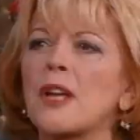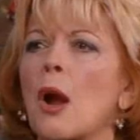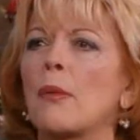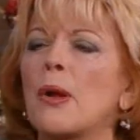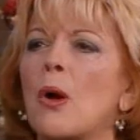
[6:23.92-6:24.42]
want
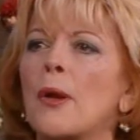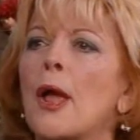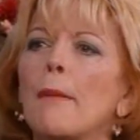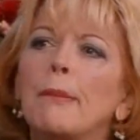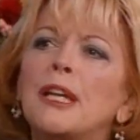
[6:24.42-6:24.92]
to carry
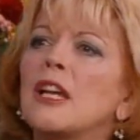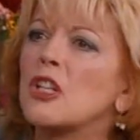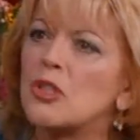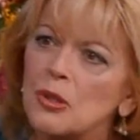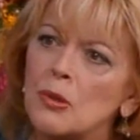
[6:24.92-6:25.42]
on
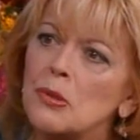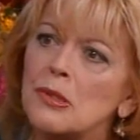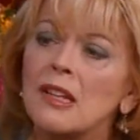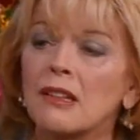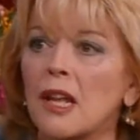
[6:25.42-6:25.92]
being
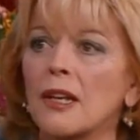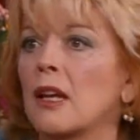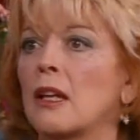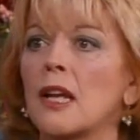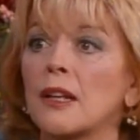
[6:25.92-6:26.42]
excused
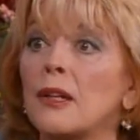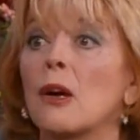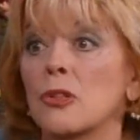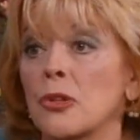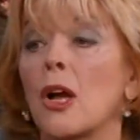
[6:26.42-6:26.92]
like a
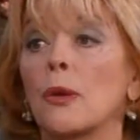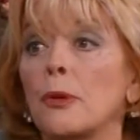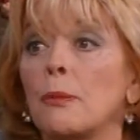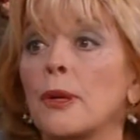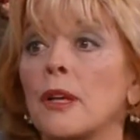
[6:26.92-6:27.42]
young
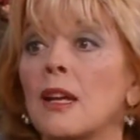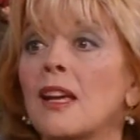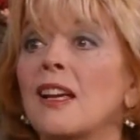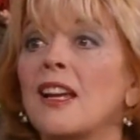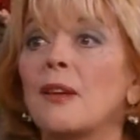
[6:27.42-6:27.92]
child would be?
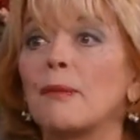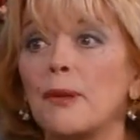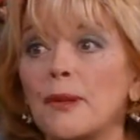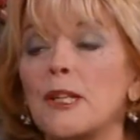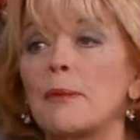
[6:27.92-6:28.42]
It
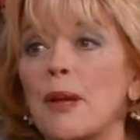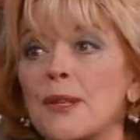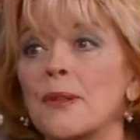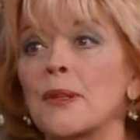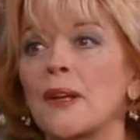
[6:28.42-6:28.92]
really
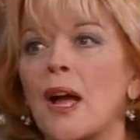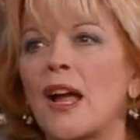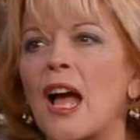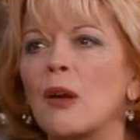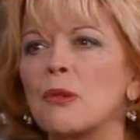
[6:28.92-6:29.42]
depends on the
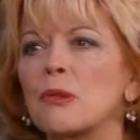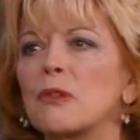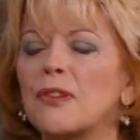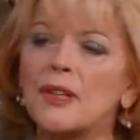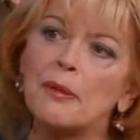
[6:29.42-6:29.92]
guy. How
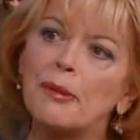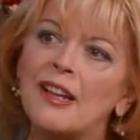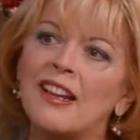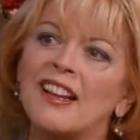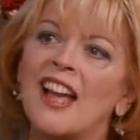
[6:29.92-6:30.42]
truthful are you
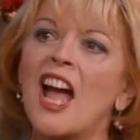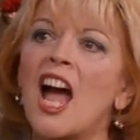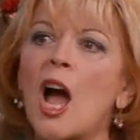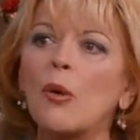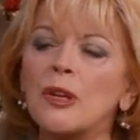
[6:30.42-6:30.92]
being?
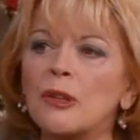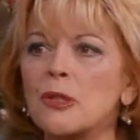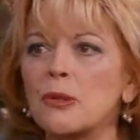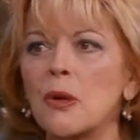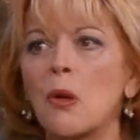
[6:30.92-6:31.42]
How in
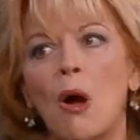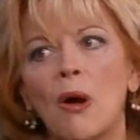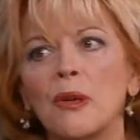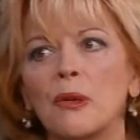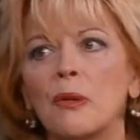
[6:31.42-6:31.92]
control
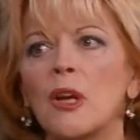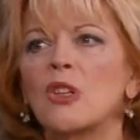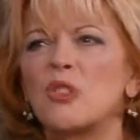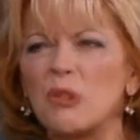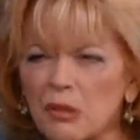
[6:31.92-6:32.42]
are you?
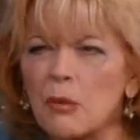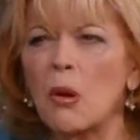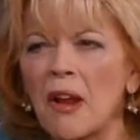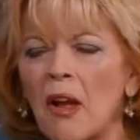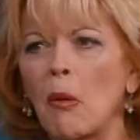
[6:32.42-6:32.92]
Do you
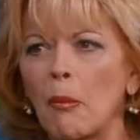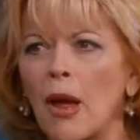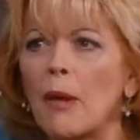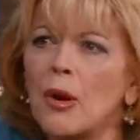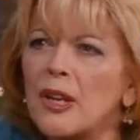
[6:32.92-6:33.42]
really want help?
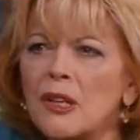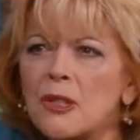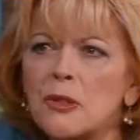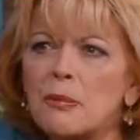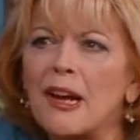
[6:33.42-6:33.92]
And what are you
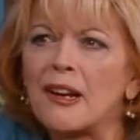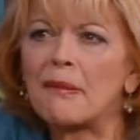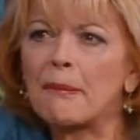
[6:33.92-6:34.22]
going to do about